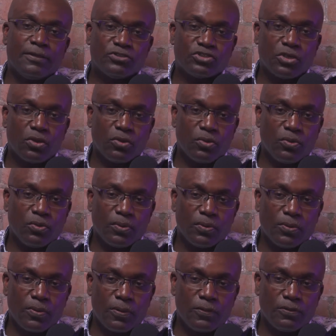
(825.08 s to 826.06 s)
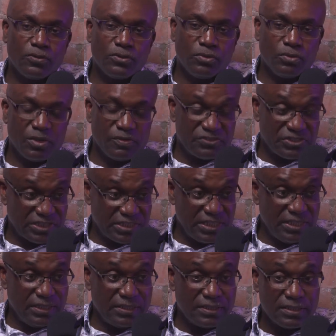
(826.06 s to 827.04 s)
So you will have
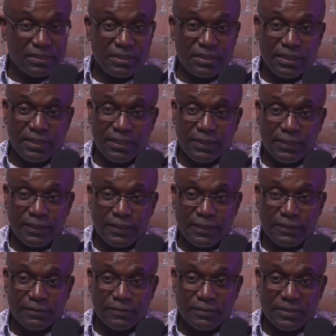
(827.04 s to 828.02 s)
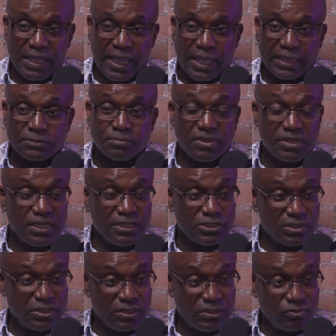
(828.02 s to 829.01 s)
seen the
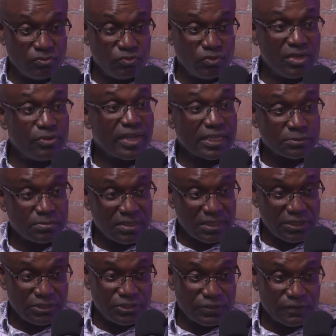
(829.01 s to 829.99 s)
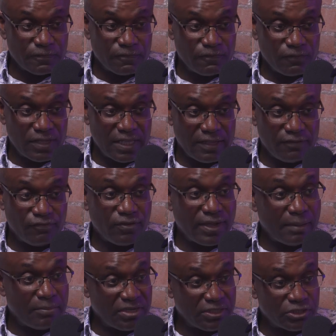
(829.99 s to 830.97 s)
explanation, the real explanation
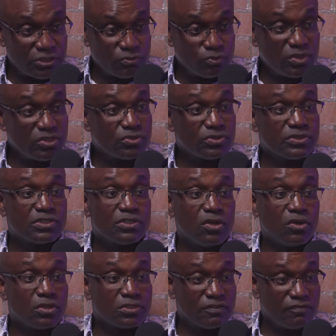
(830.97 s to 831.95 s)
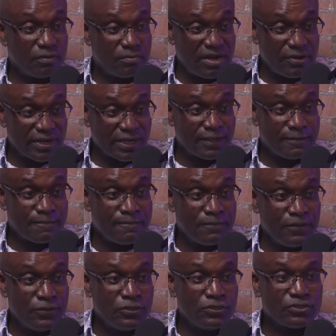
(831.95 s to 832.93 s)
for abolition, which was the loss of America.
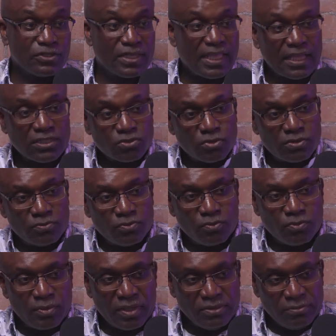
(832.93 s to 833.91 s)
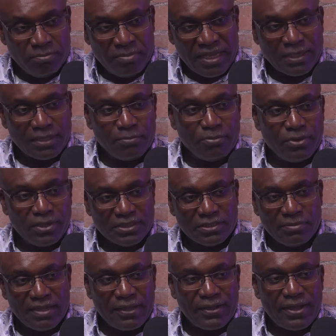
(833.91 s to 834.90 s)
Mm-hmm. So that's when you make the point
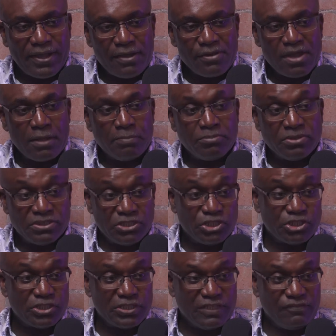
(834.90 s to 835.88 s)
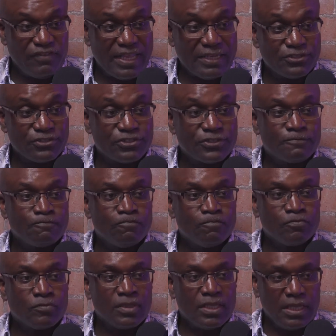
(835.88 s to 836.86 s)
about how I position events
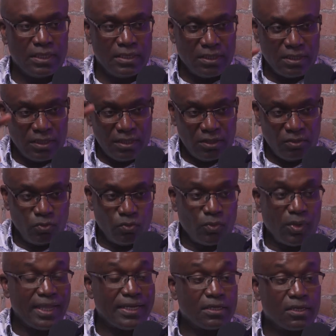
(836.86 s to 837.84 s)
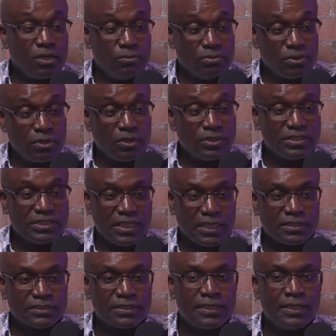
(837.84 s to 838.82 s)
in the wider global
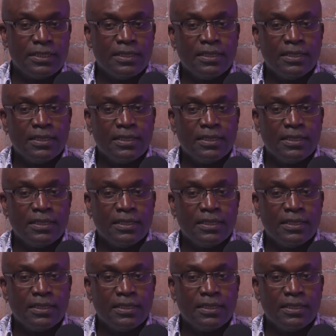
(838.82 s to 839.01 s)
context.